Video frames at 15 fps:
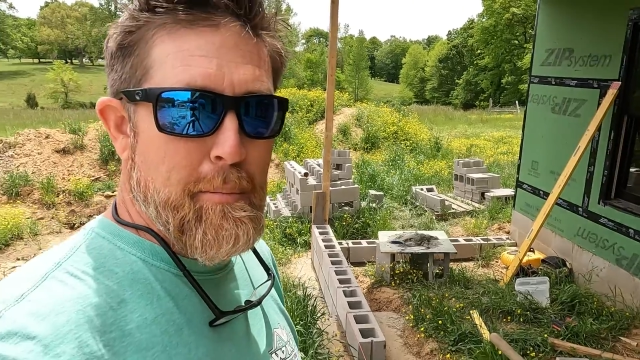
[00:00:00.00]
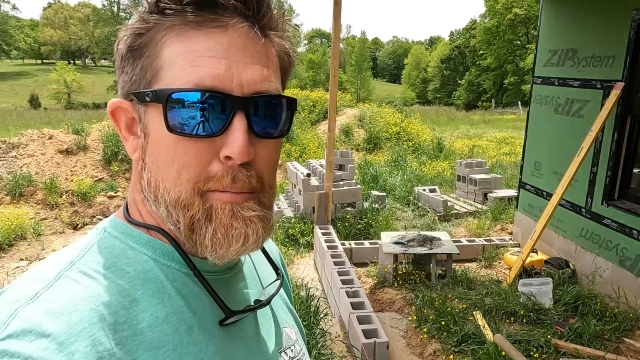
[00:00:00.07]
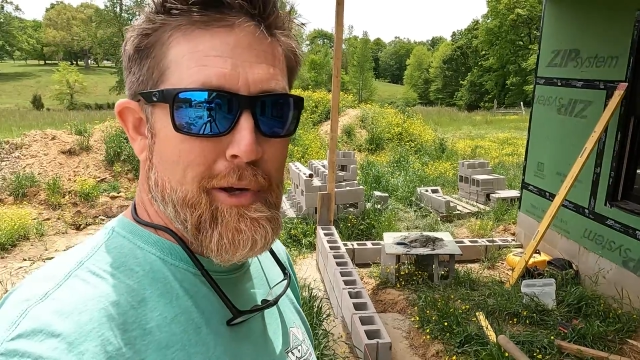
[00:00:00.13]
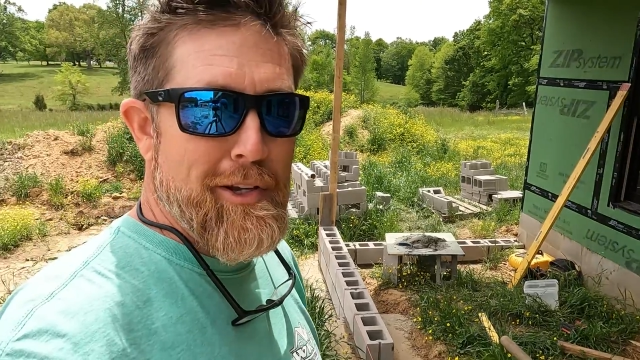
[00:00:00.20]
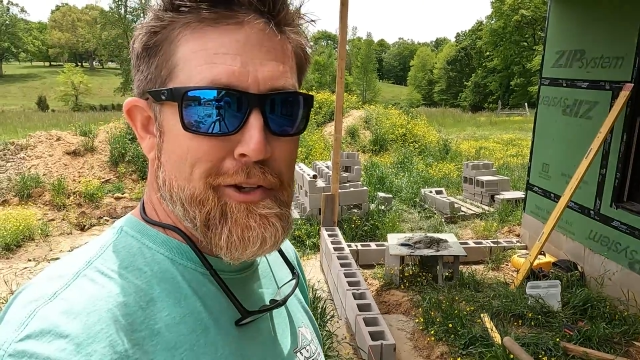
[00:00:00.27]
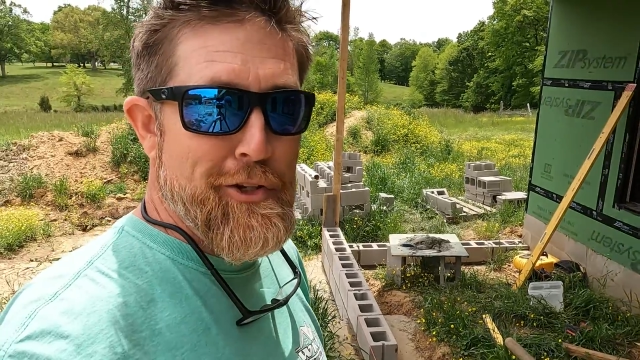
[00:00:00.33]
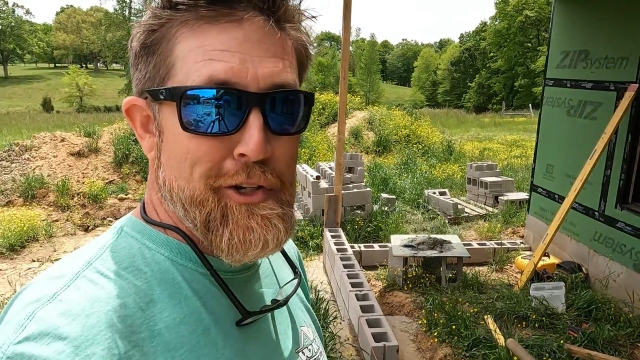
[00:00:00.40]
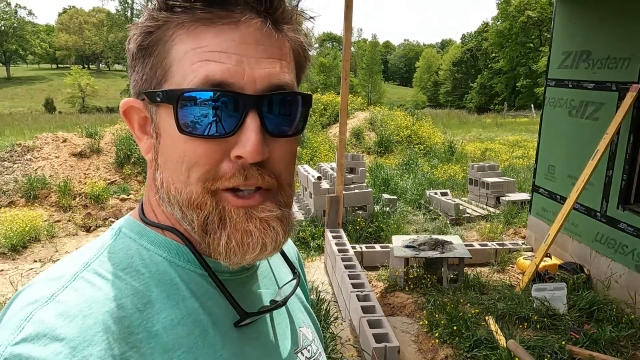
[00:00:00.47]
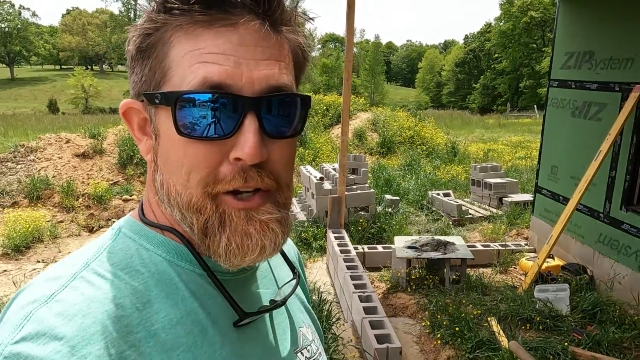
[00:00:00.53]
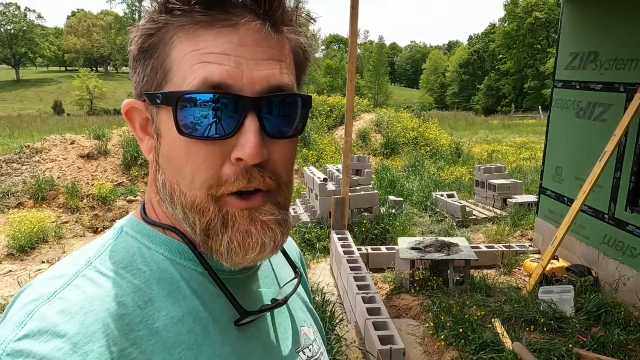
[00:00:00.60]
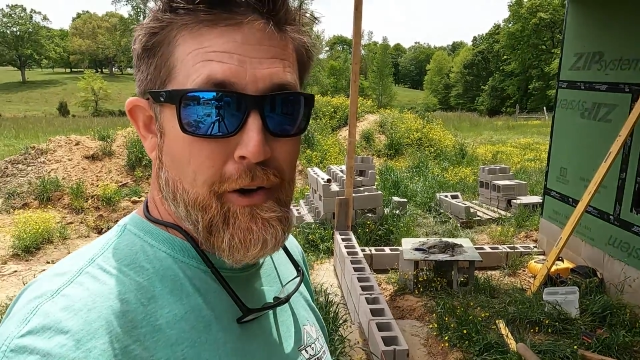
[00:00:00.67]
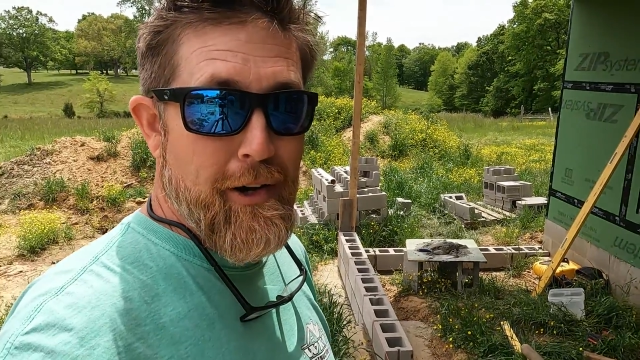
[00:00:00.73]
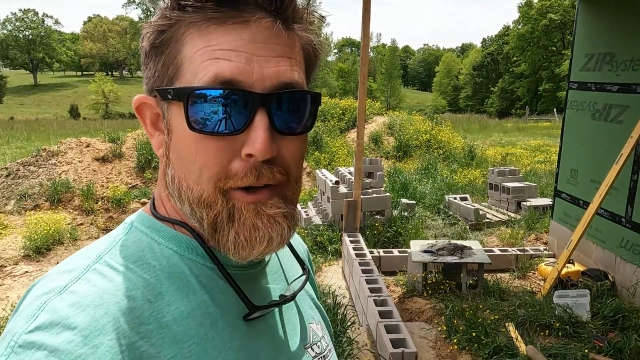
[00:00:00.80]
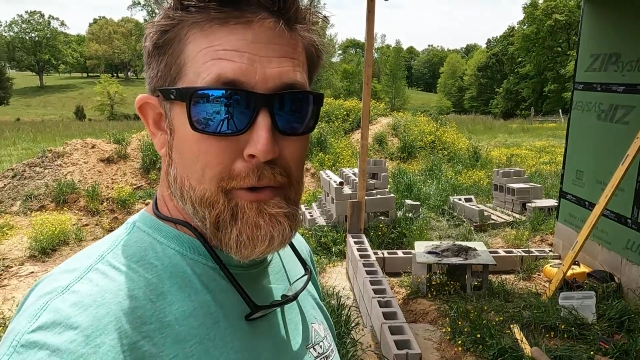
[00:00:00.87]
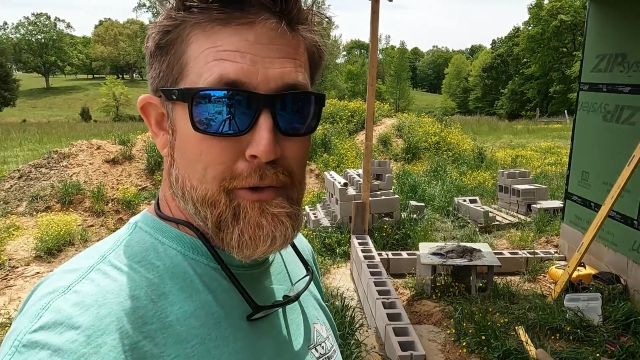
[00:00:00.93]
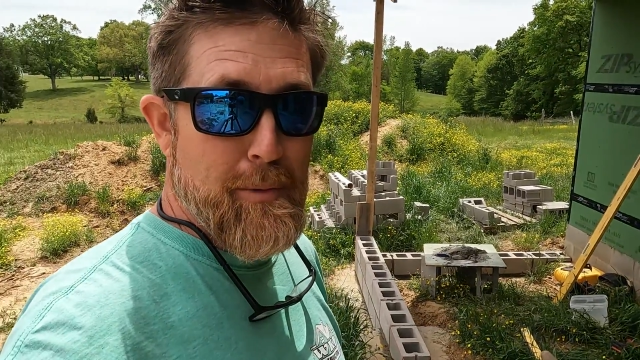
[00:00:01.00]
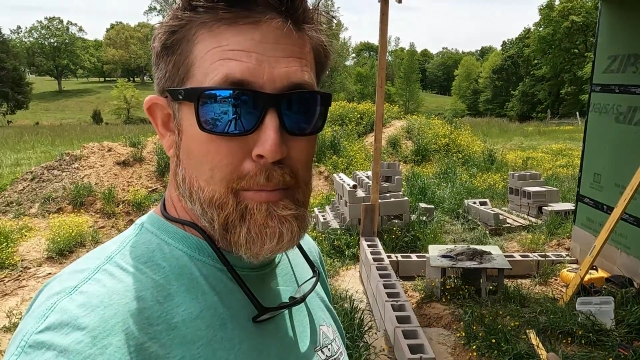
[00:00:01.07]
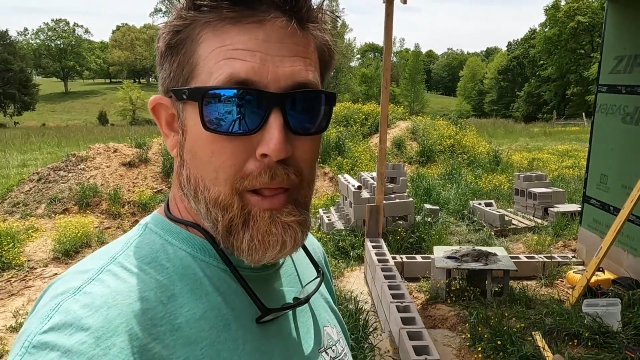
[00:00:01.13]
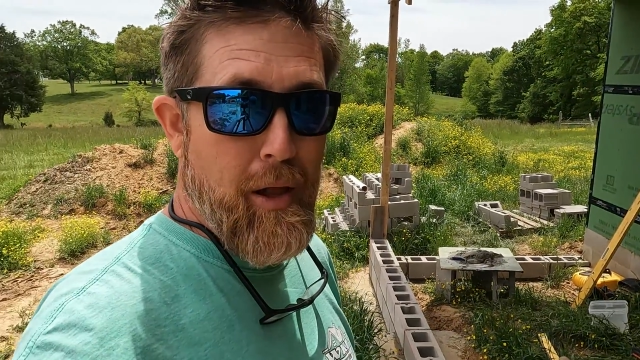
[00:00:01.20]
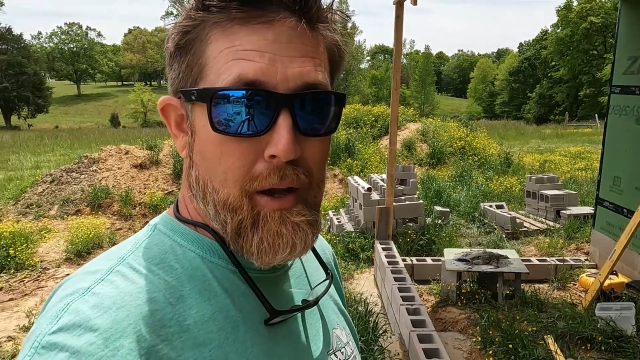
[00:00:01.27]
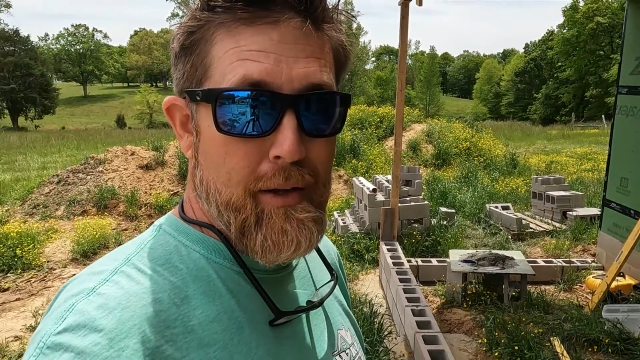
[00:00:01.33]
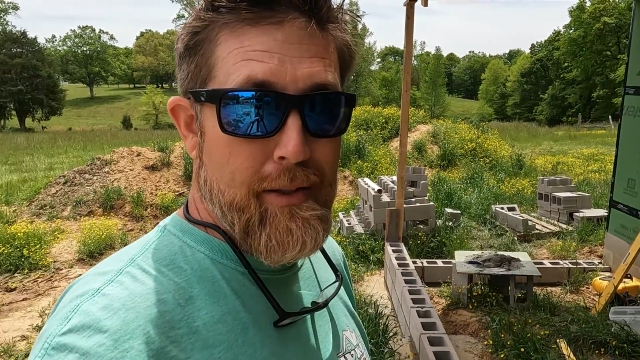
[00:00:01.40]
bet you didn't know I was a
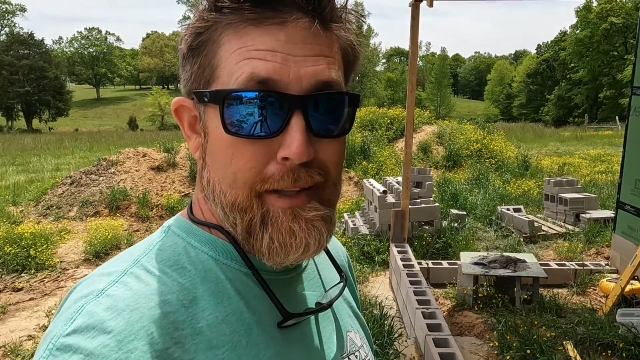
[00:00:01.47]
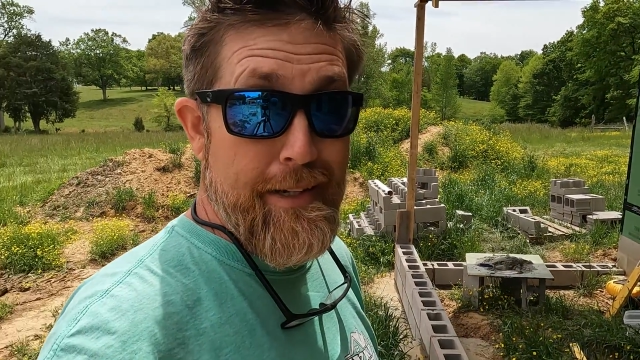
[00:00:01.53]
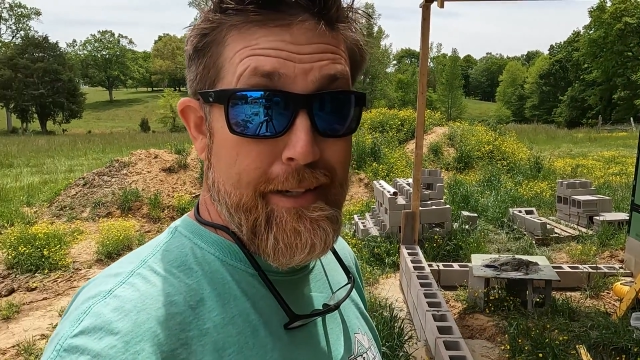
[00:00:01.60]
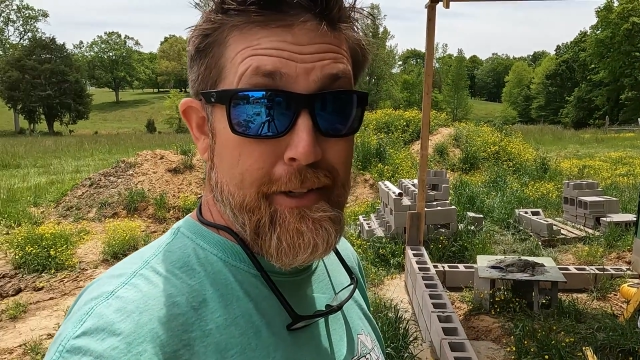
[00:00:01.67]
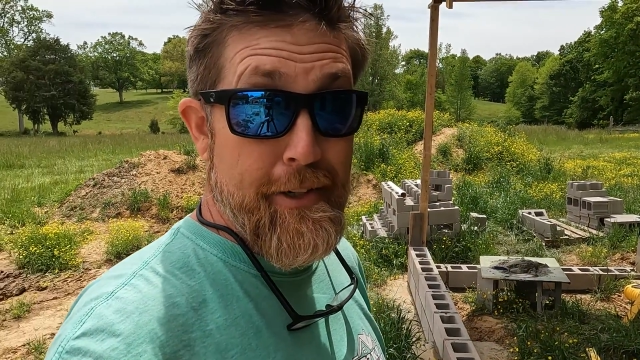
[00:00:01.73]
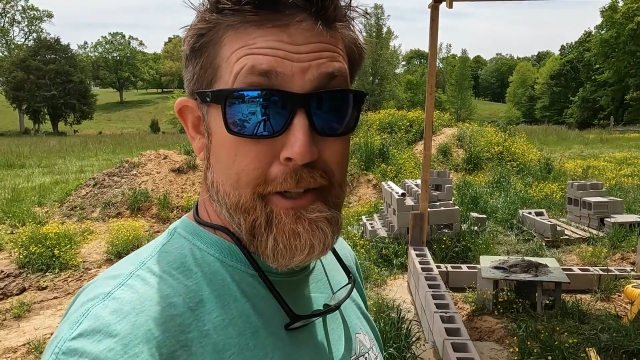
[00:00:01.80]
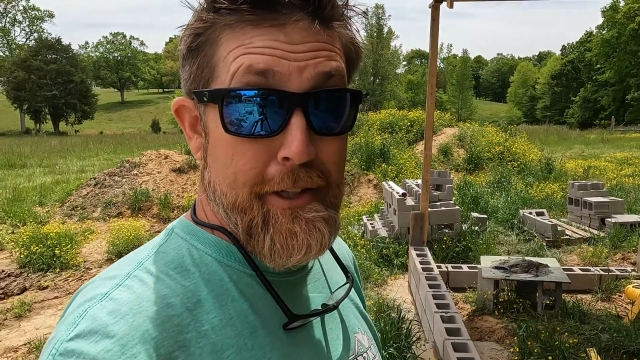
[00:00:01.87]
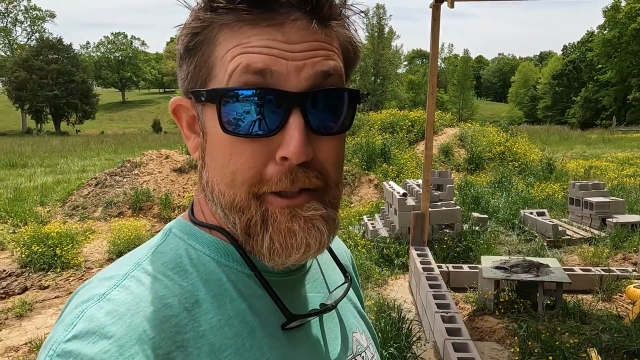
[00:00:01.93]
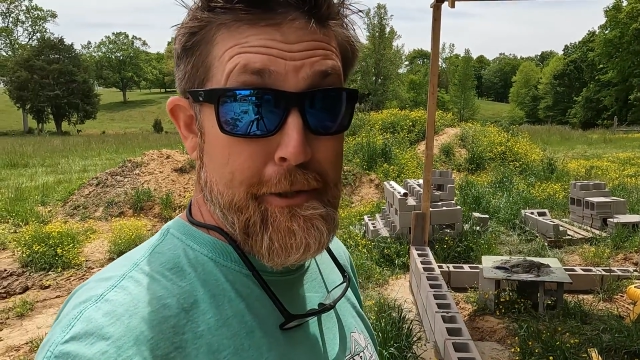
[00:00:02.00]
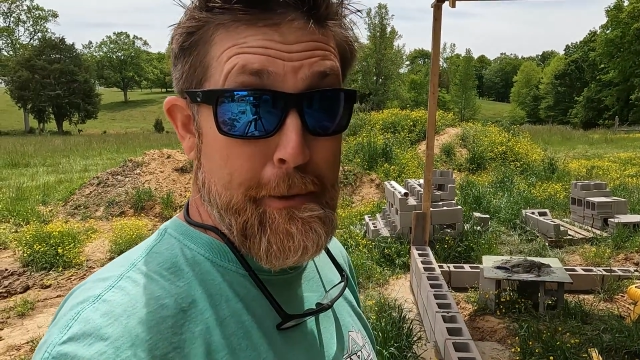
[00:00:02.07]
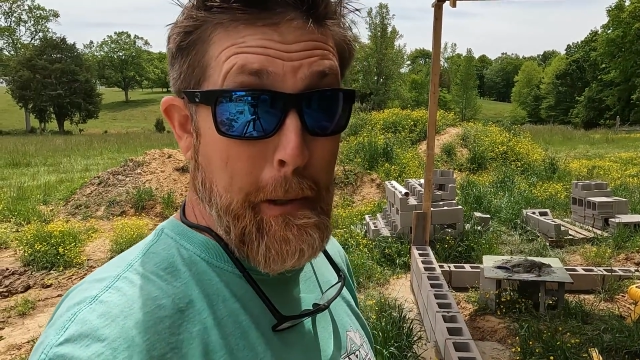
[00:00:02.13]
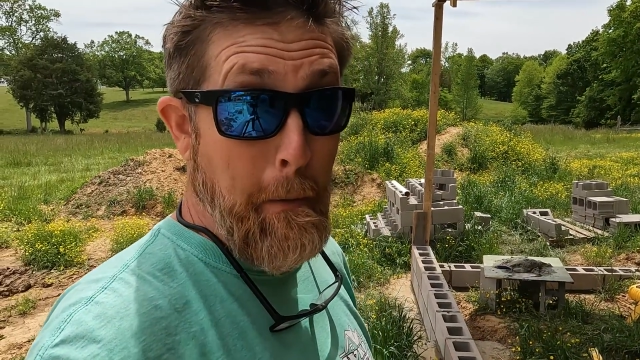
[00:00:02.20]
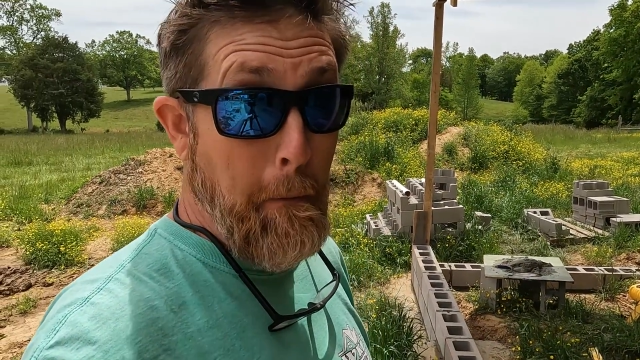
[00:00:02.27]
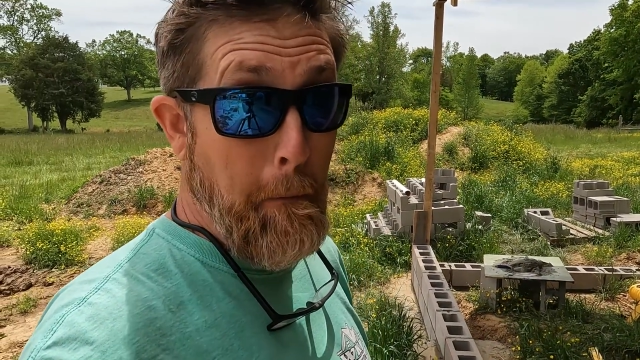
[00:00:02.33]
block layer, did you?